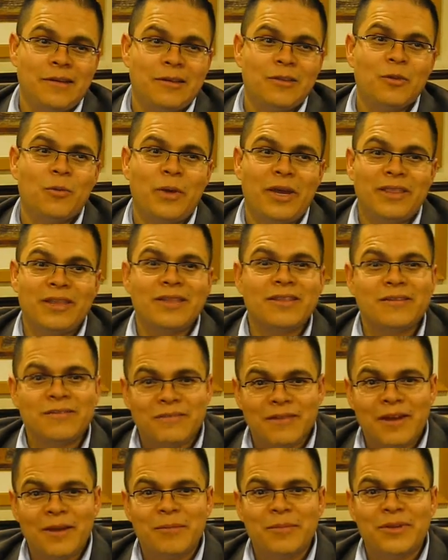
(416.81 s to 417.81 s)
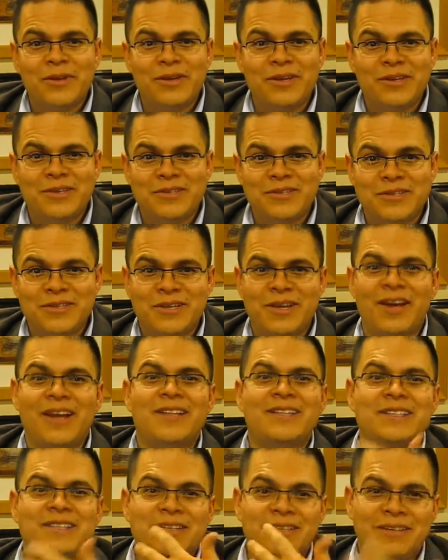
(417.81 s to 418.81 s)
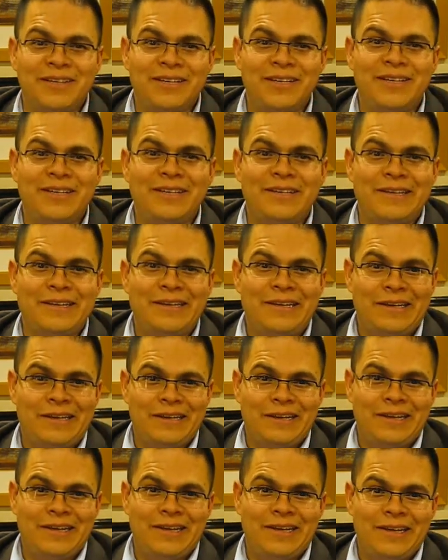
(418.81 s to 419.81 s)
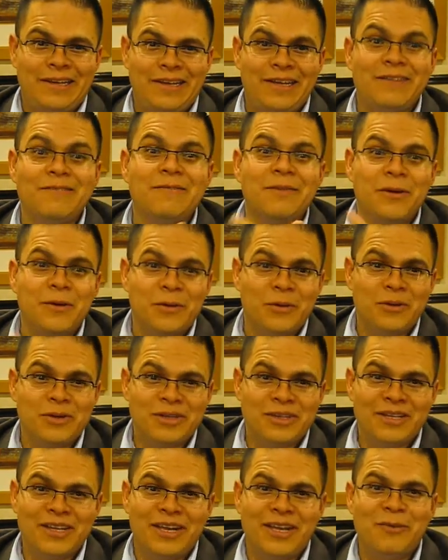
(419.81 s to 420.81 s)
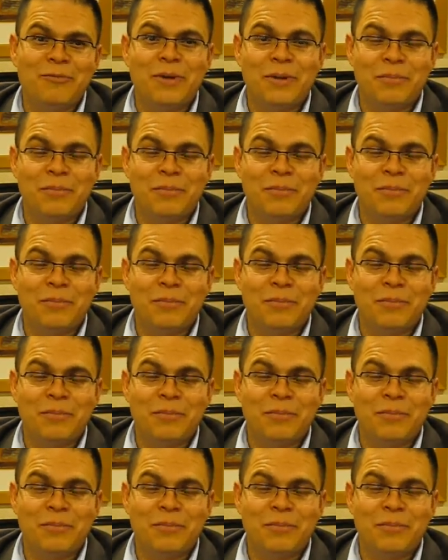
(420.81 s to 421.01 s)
the way that the family is constantly invoked and